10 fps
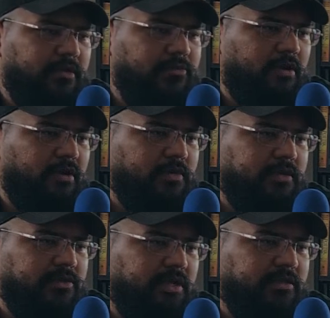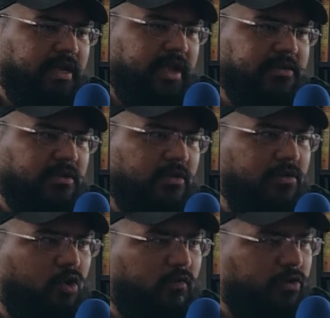the problem is Chelsea has a
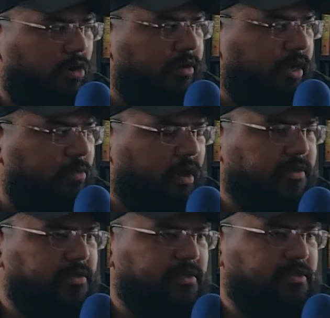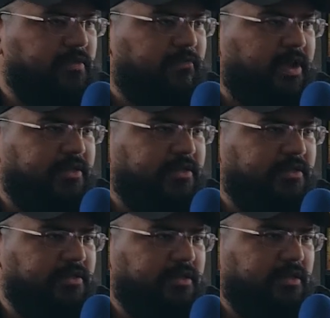good overall team. Arsenal's
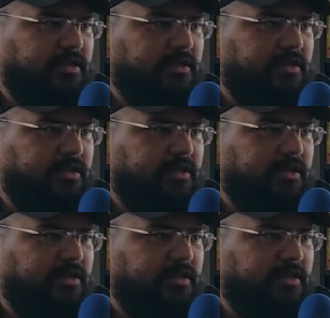defense